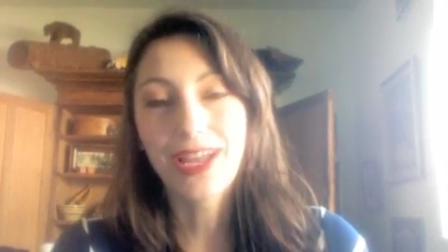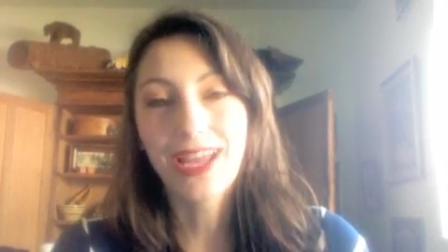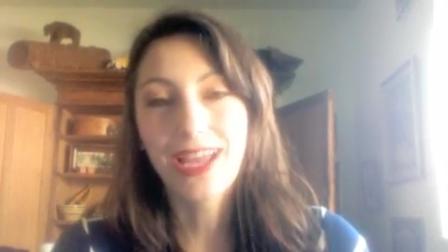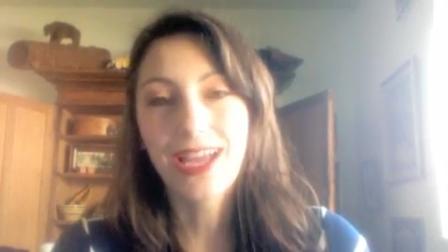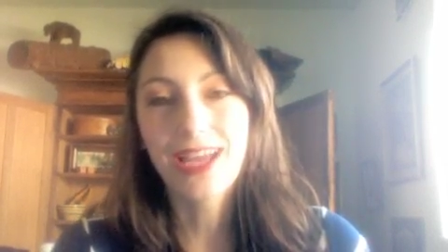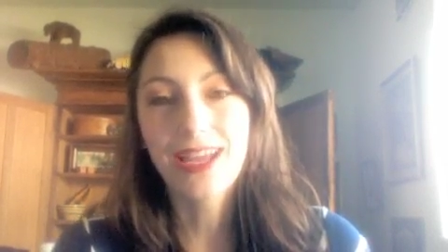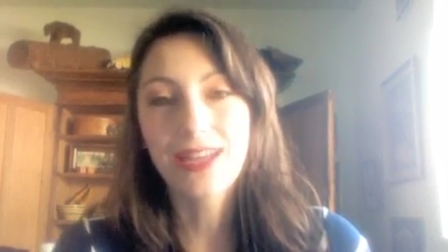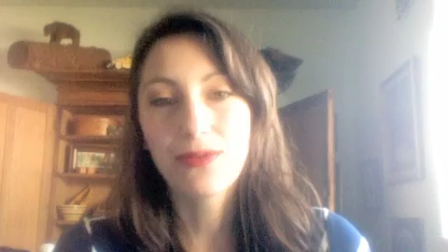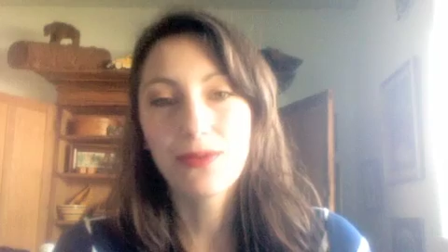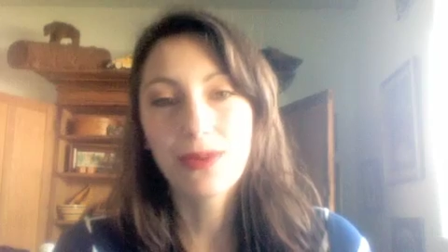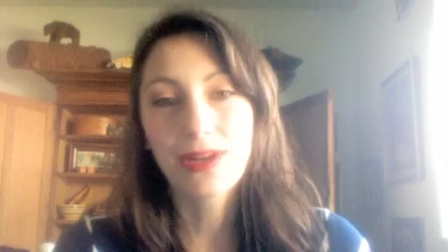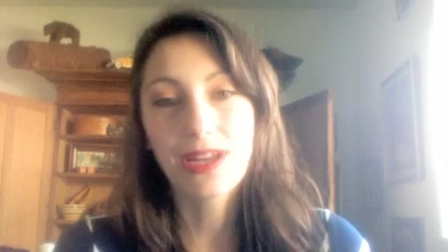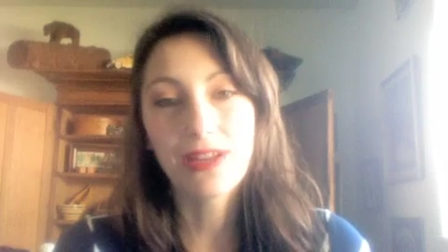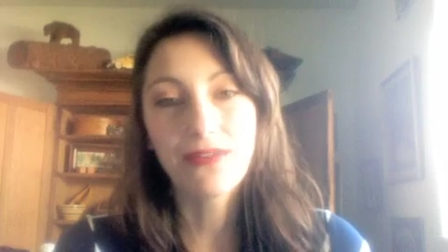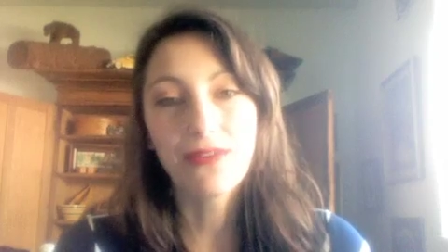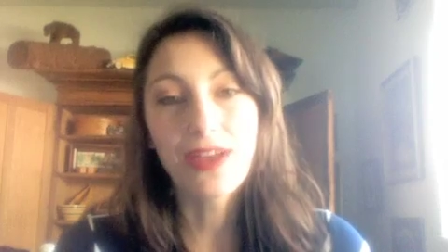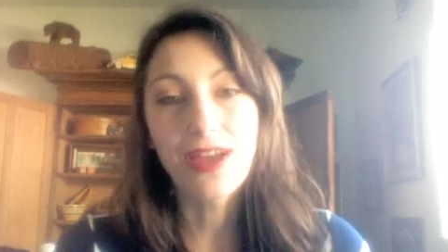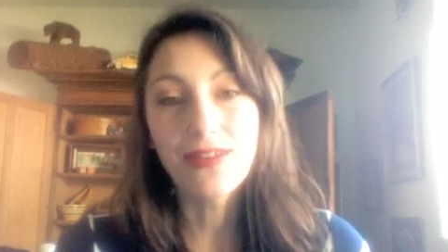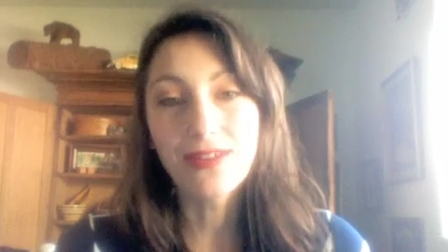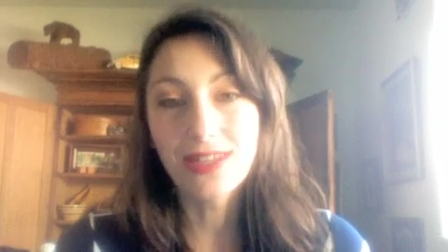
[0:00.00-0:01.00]
and what I
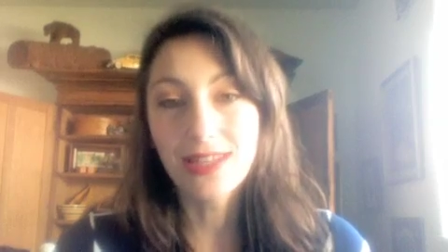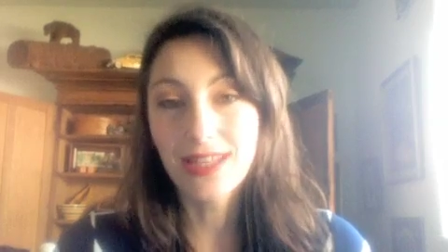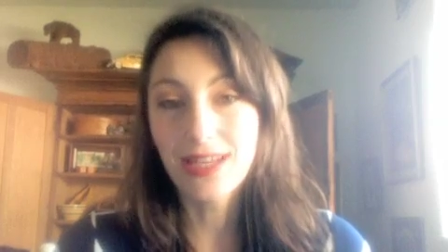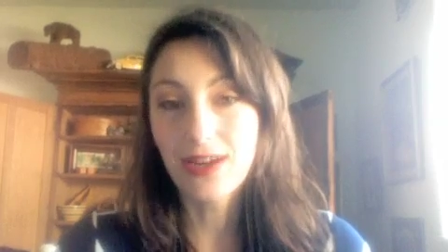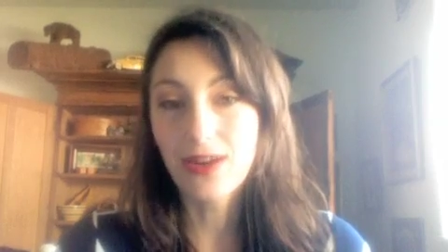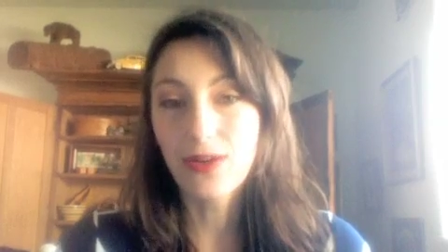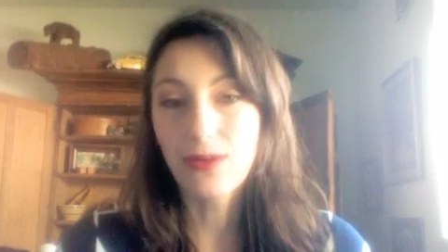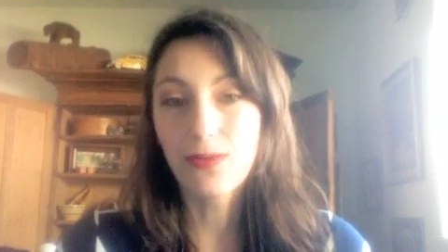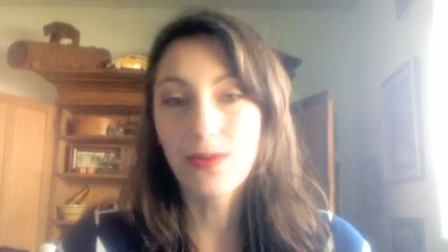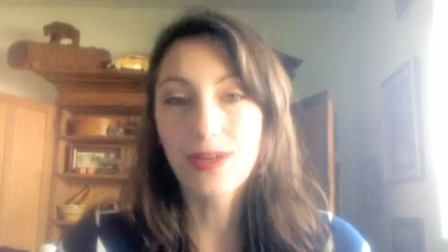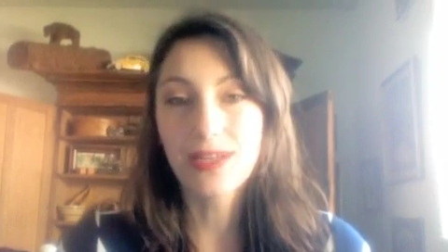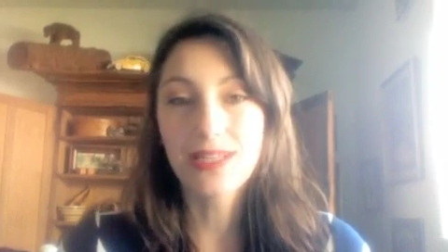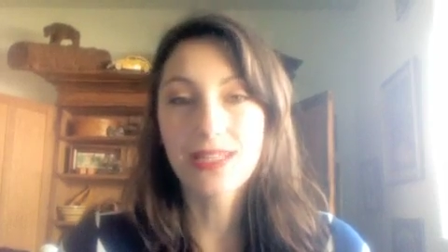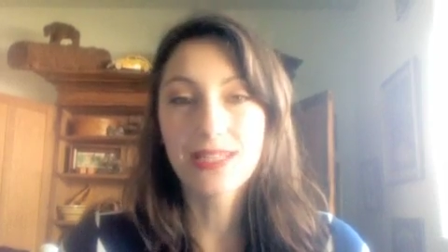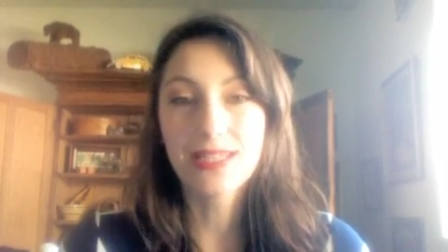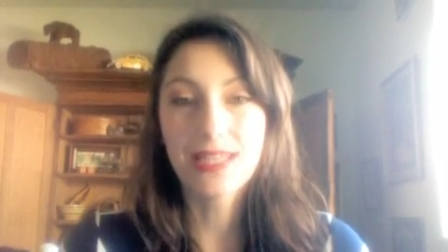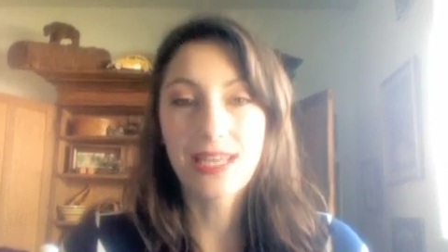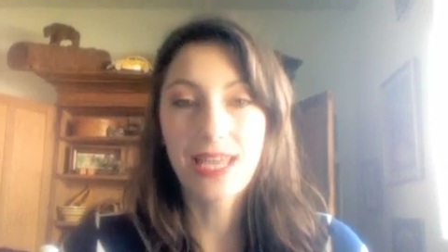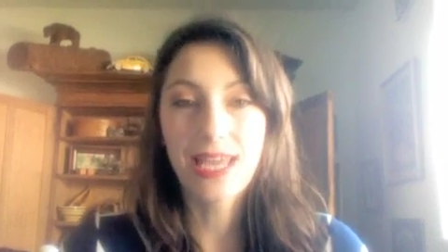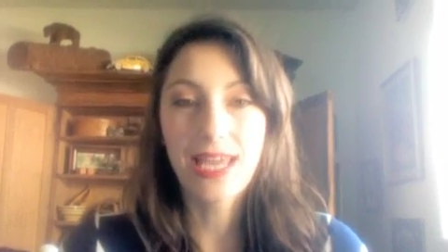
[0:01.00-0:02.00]
found in there
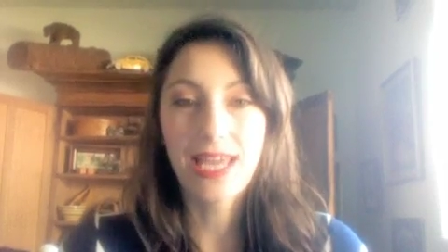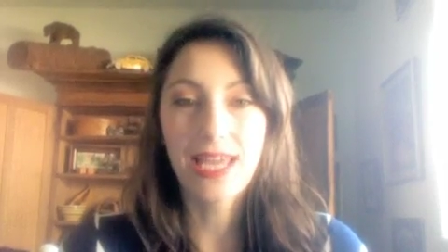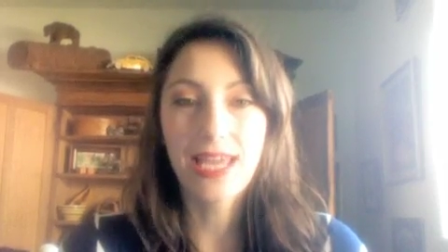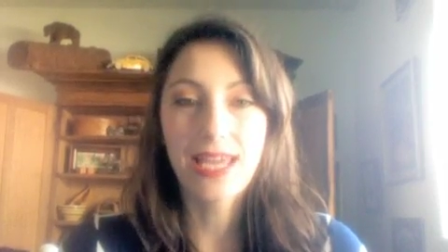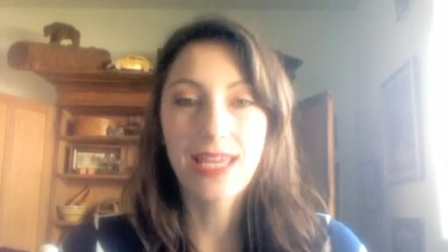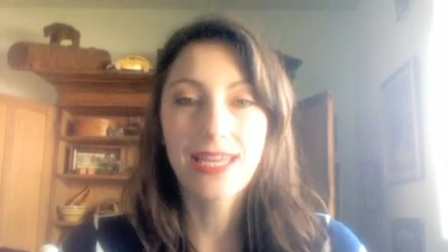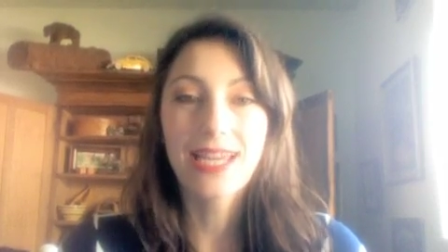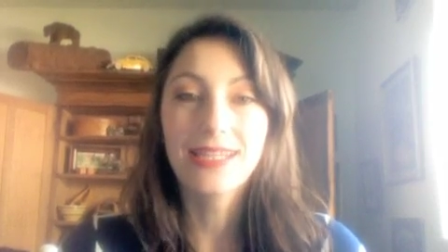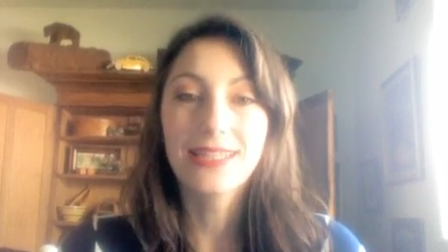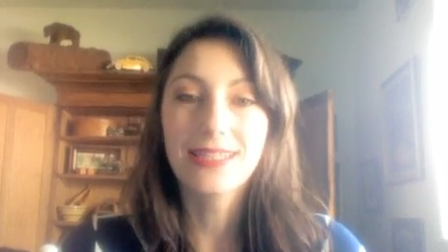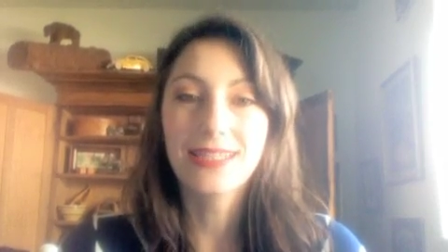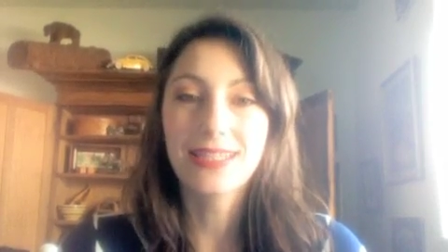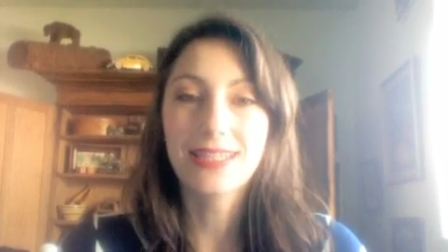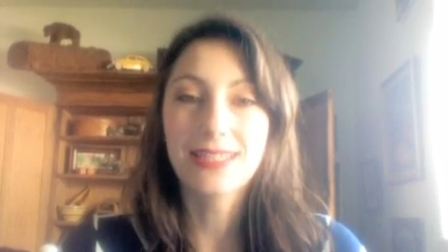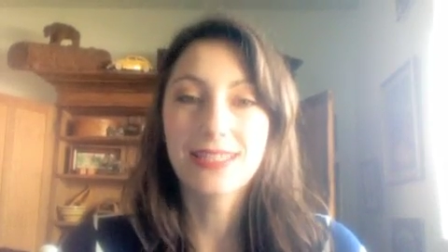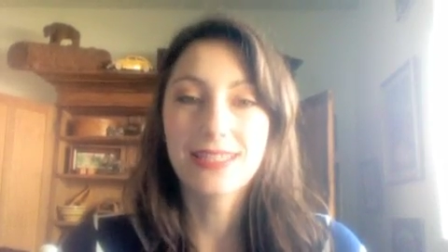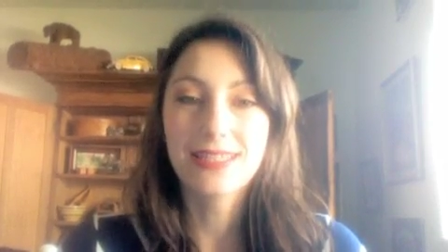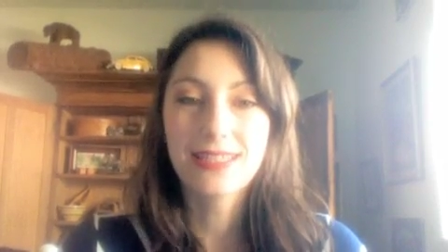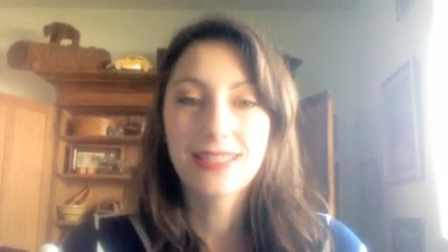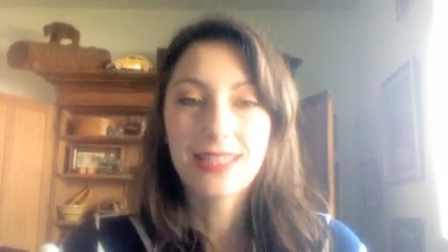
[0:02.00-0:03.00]
was a
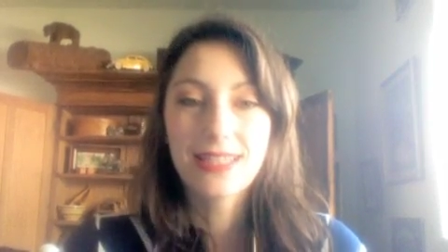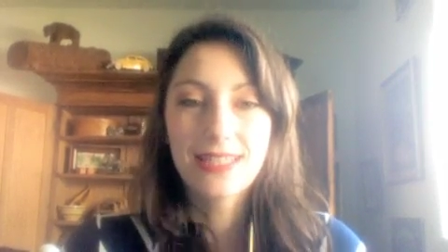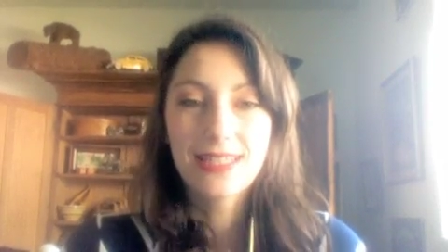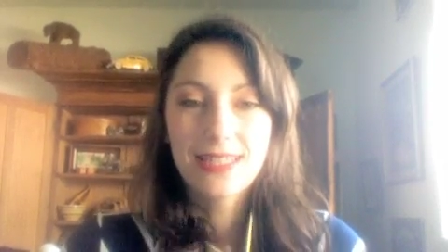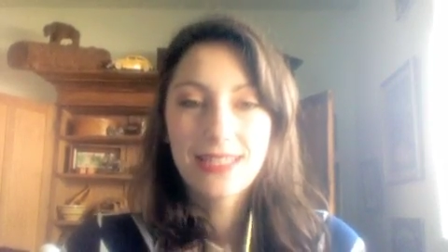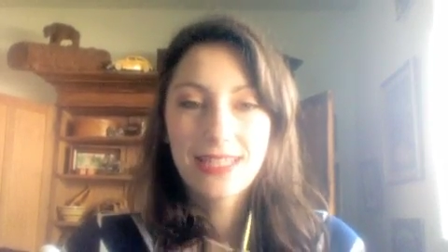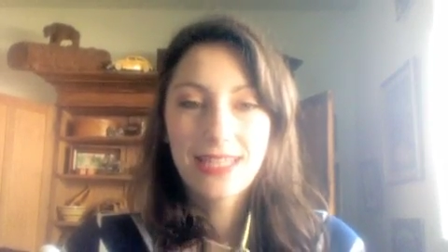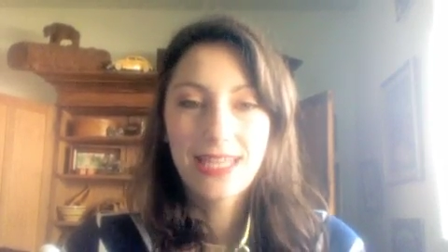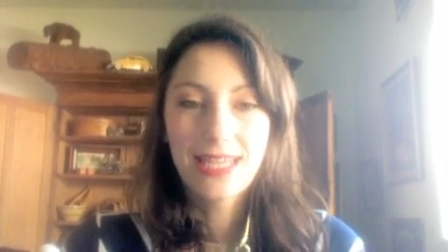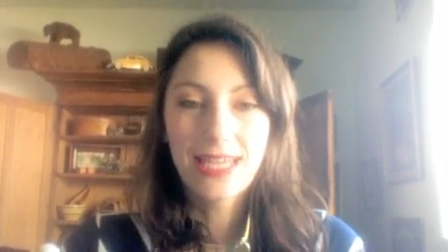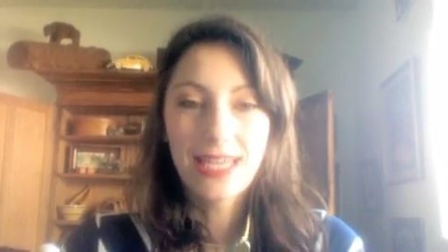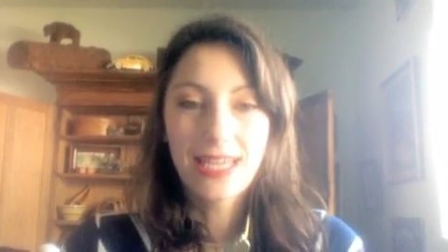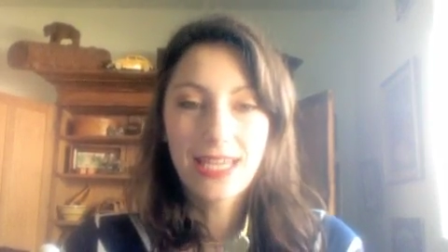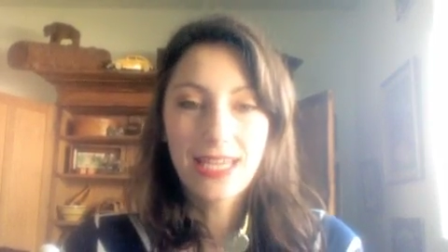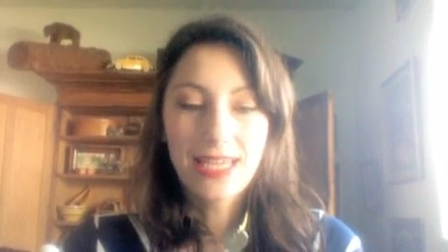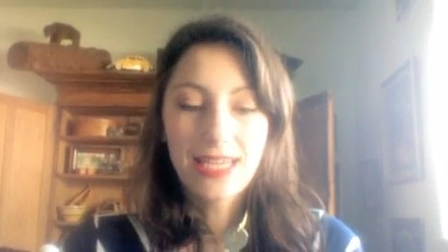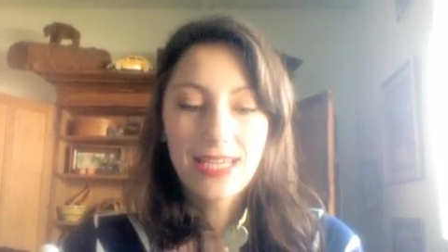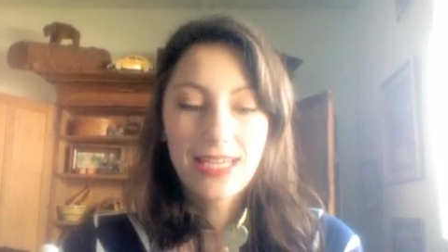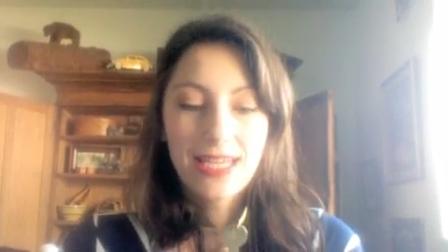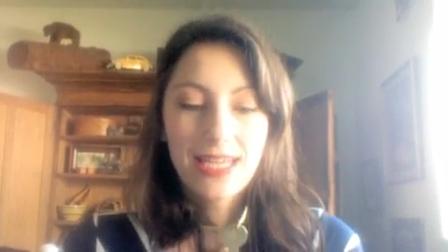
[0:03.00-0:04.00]
necklace, this
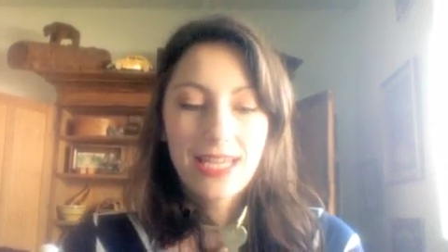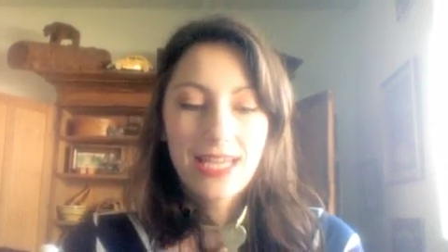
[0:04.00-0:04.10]
key.